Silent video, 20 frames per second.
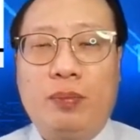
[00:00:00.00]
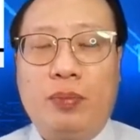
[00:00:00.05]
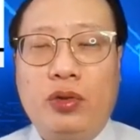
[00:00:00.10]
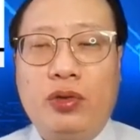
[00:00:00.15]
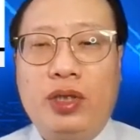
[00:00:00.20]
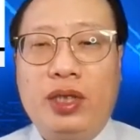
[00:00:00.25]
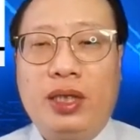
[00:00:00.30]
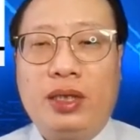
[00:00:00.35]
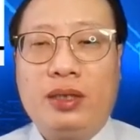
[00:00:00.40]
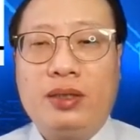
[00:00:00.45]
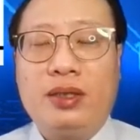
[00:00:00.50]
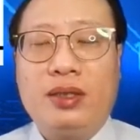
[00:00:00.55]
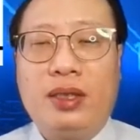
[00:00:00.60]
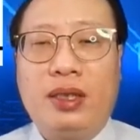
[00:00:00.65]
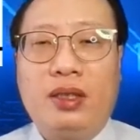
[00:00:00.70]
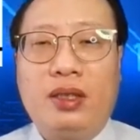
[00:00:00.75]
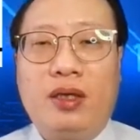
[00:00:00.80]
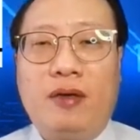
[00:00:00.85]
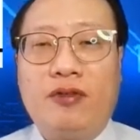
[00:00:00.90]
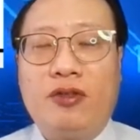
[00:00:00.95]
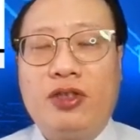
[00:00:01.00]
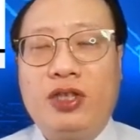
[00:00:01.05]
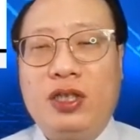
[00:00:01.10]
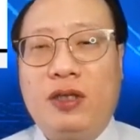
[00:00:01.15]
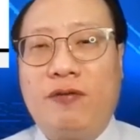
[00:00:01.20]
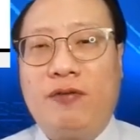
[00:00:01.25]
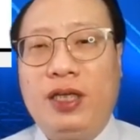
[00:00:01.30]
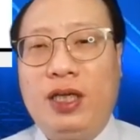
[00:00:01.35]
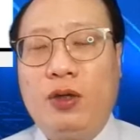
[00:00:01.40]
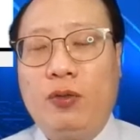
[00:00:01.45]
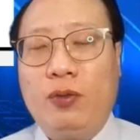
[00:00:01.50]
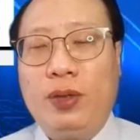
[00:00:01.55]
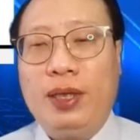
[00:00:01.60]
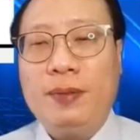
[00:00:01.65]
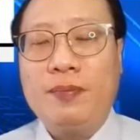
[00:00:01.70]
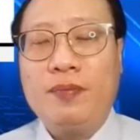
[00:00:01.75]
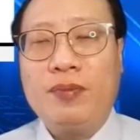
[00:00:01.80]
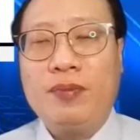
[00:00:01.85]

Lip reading: products and off-the-shelf gateway